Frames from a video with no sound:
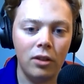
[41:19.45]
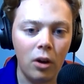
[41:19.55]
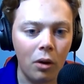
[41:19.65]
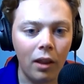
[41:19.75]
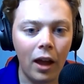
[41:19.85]
A
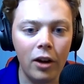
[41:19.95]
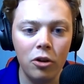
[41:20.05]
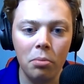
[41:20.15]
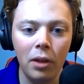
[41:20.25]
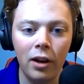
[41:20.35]
lot of
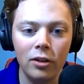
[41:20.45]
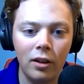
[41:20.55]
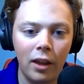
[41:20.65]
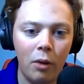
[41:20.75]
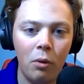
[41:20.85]
new players are
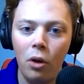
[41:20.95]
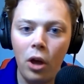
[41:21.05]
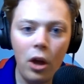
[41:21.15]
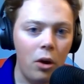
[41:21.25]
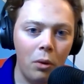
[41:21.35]
like, well,
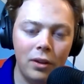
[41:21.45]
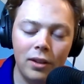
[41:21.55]
what's